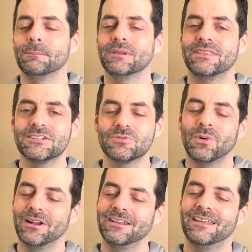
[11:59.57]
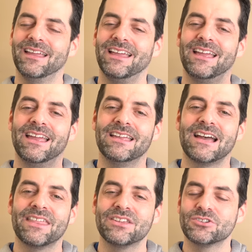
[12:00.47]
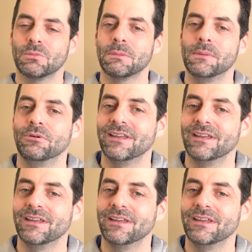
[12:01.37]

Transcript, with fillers: But this one, I think so many people